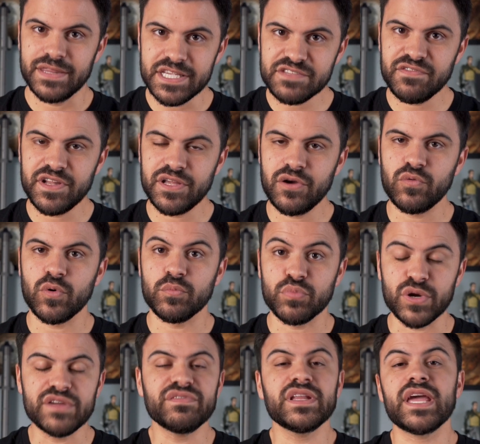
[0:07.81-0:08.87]
This video will
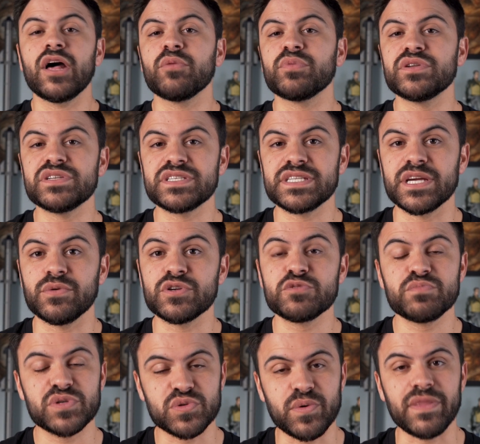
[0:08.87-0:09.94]
briefly help you distinguish
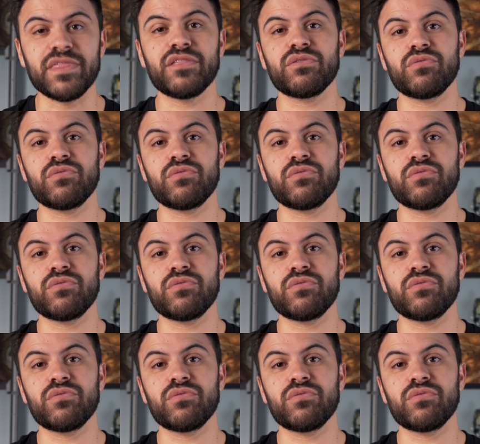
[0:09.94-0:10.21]
between the